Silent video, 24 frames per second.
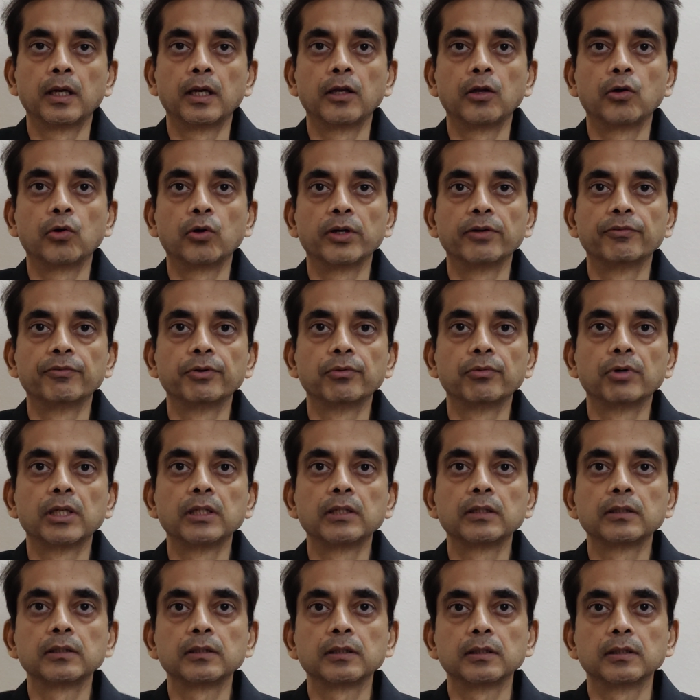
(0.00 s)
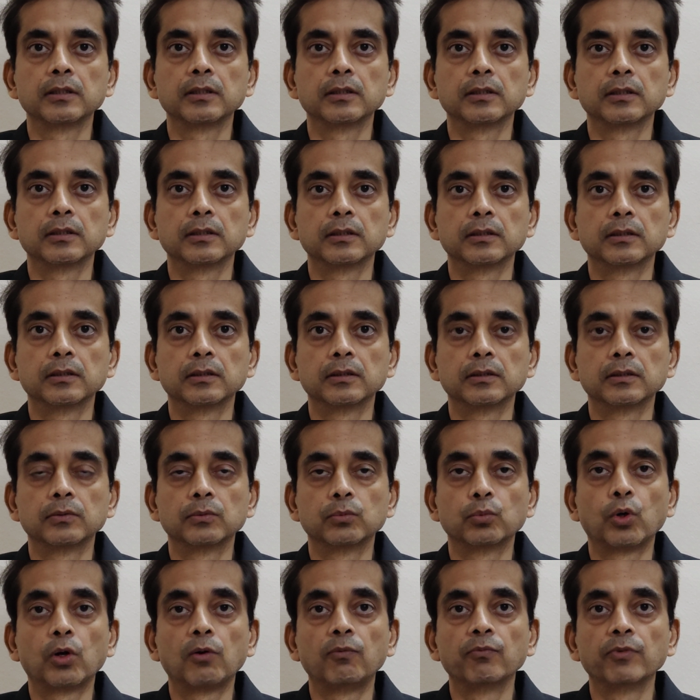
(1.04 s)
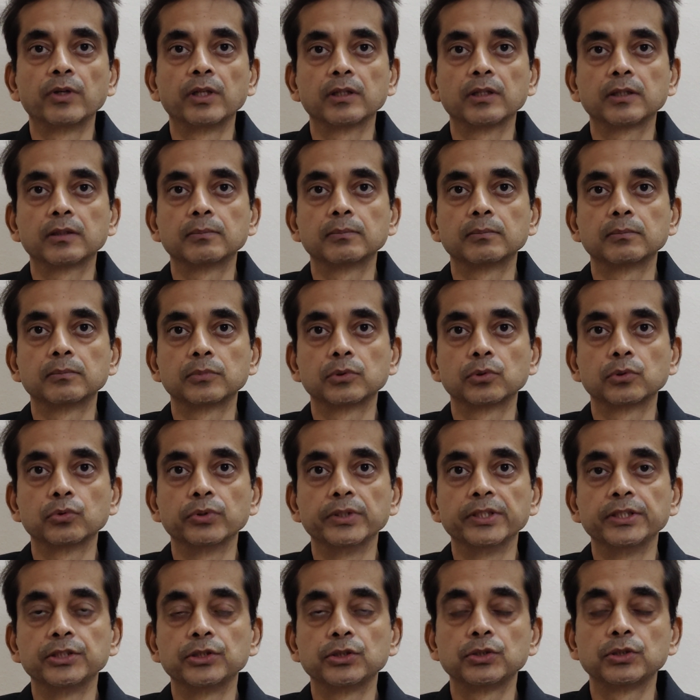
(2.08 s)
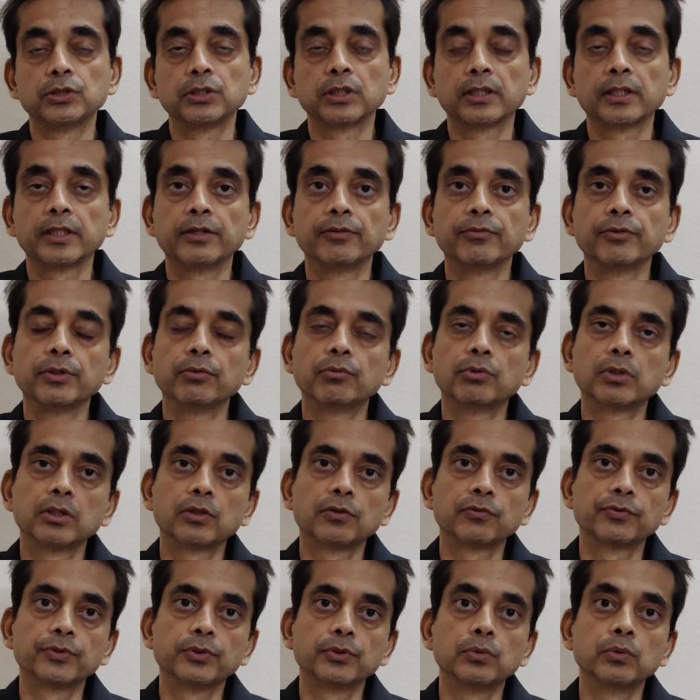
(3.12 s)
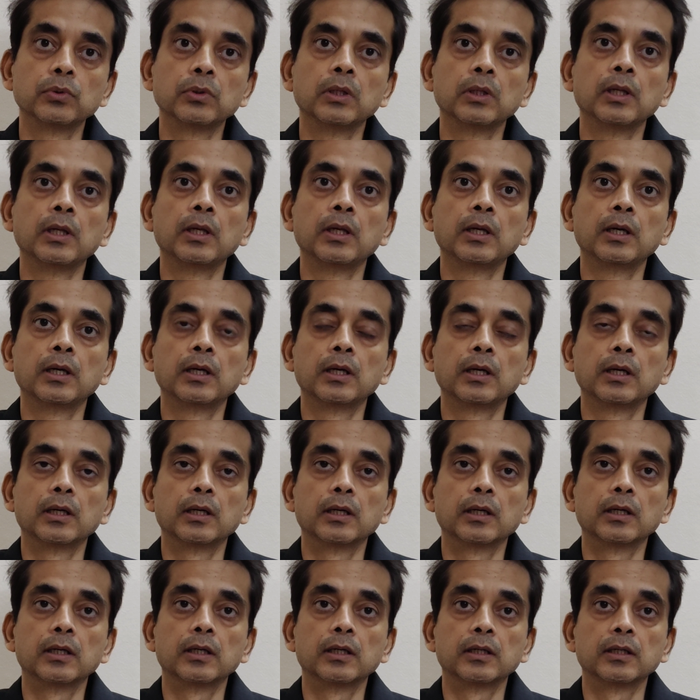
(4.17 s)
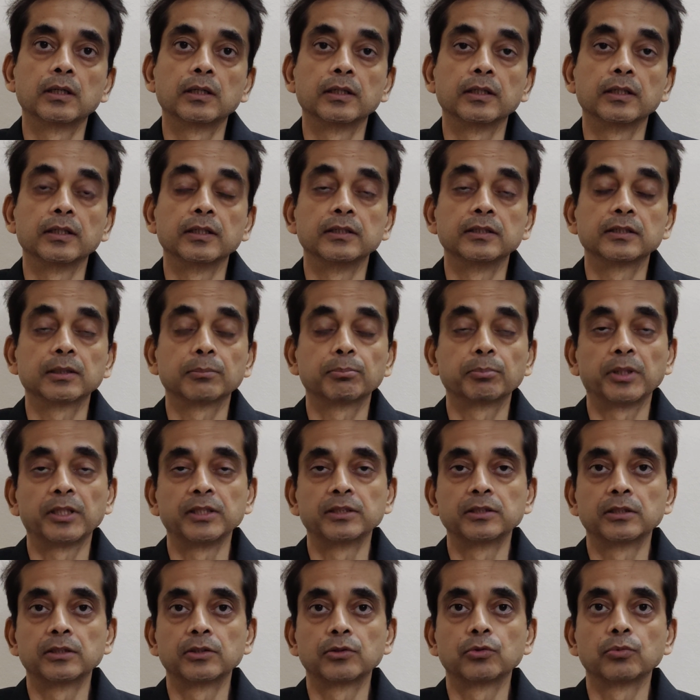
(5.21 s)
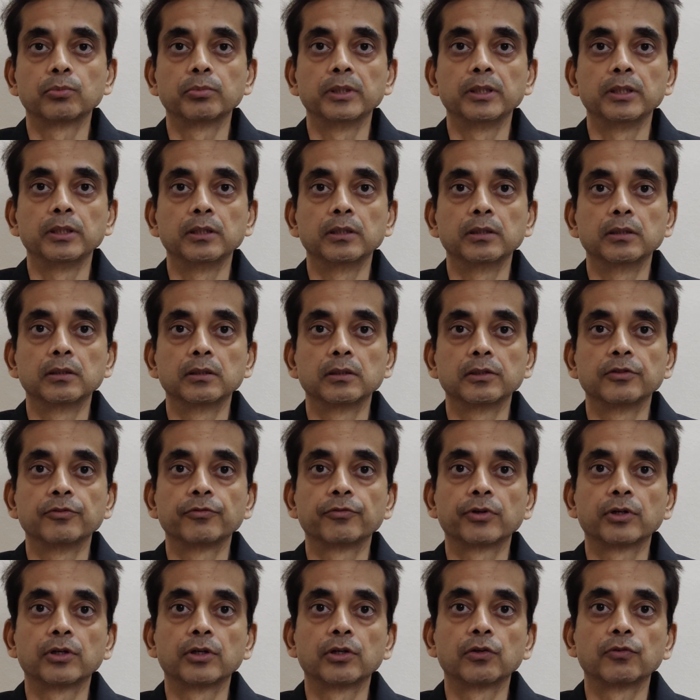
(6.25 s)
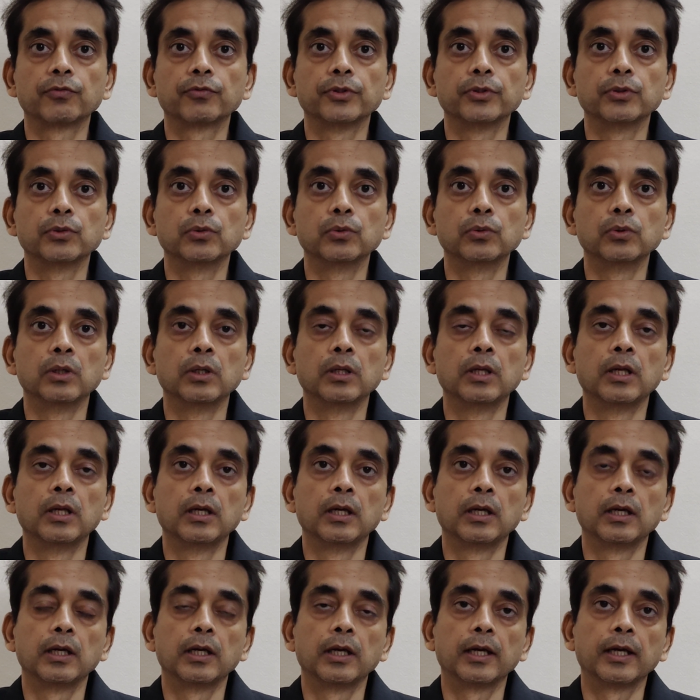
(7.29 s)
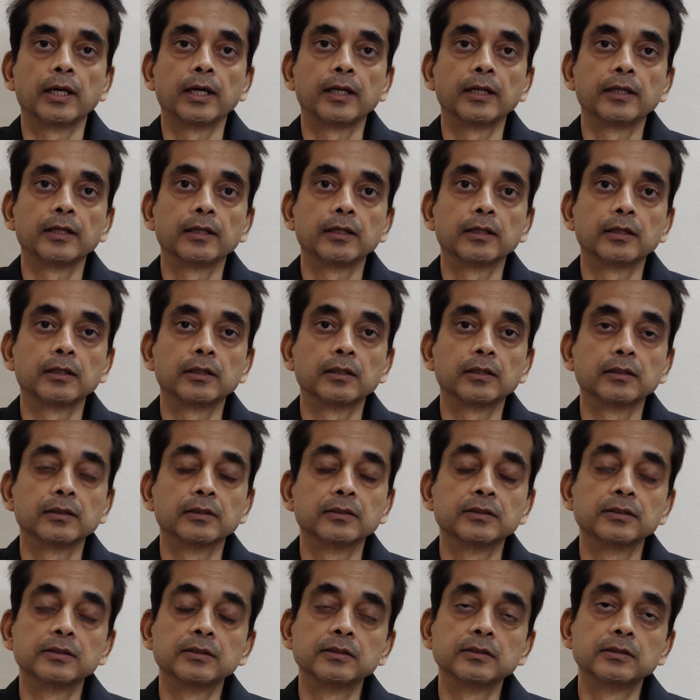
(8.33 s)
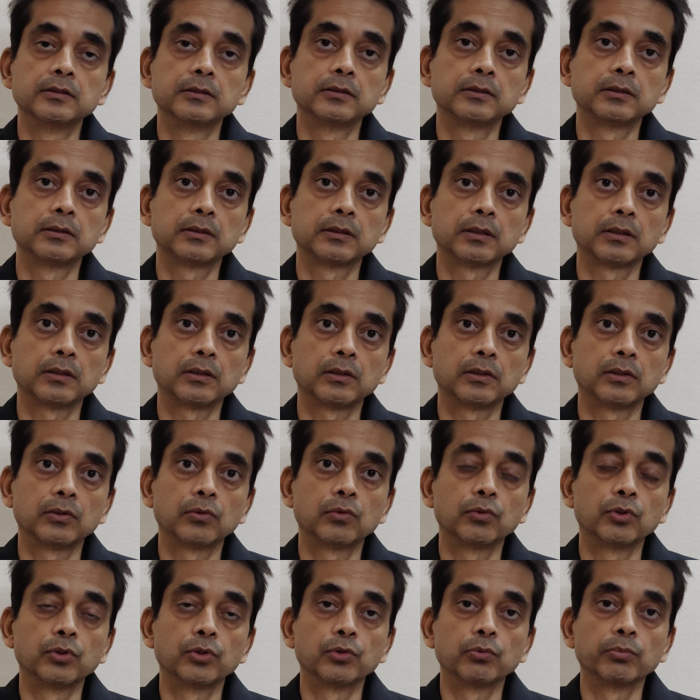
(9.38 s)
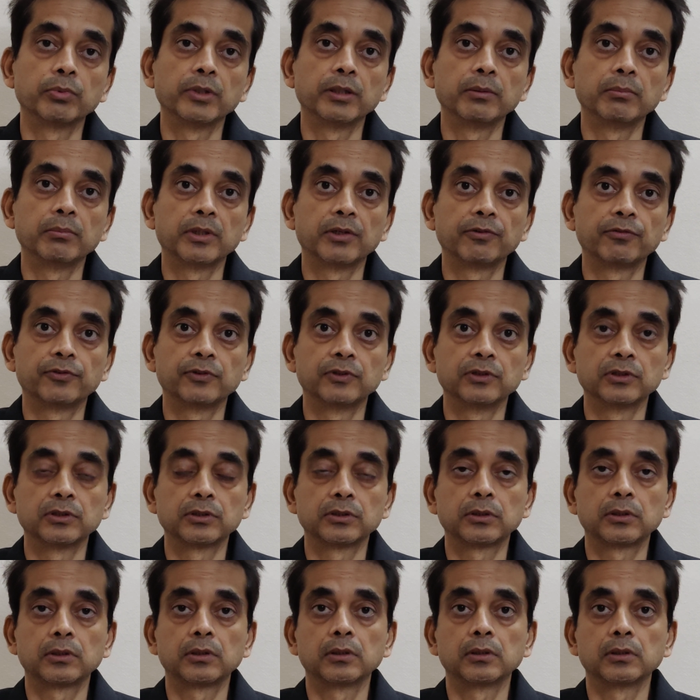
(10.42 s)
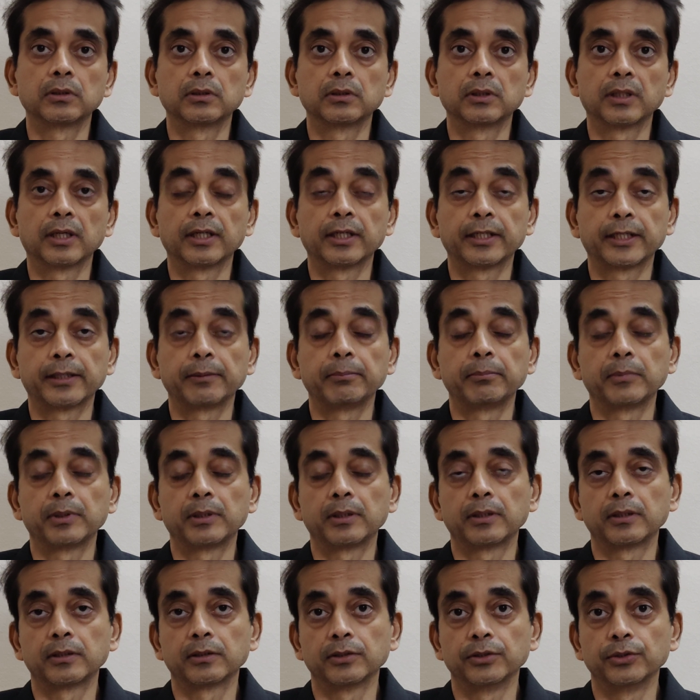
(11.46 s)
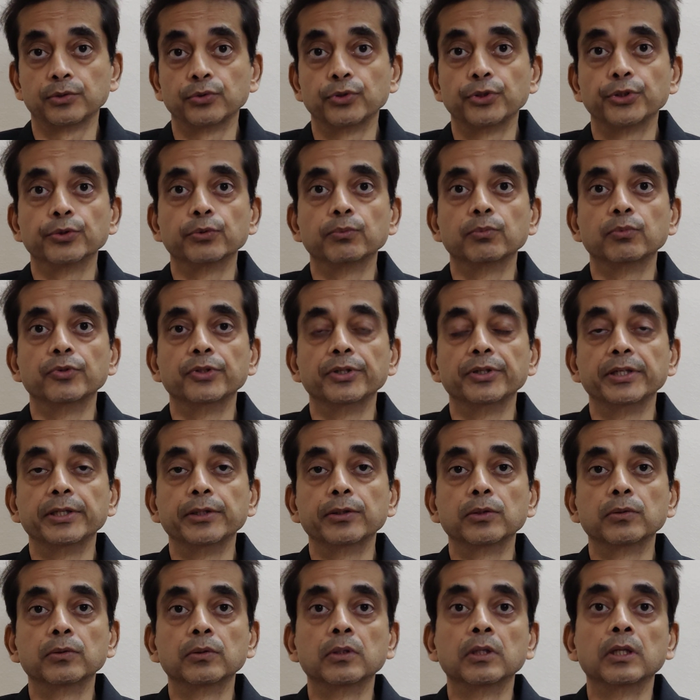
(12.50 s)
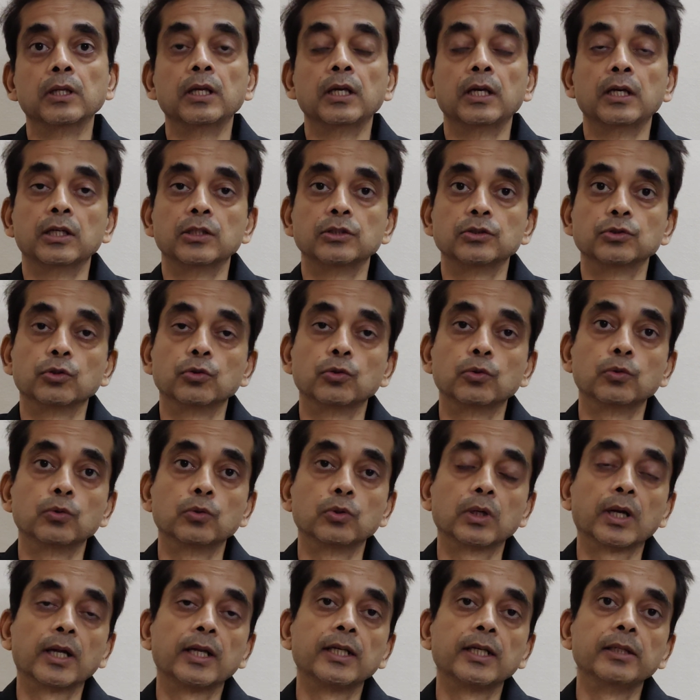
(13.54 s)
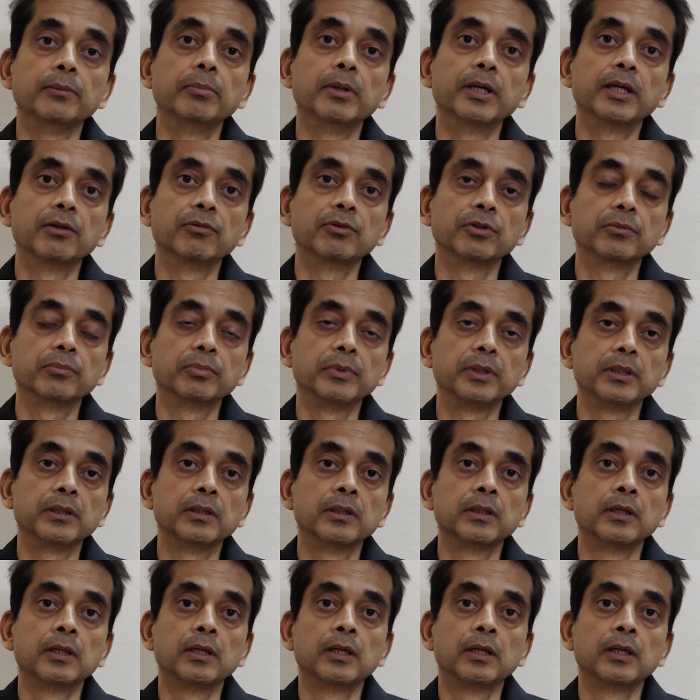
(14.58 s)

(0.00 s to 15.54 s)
Hello, everyone. Warm welcome to each and every one of you. It's a pleasure to be here in front of you, and this is going to be my first attempt at a YouTube video. So, kindly bear with me.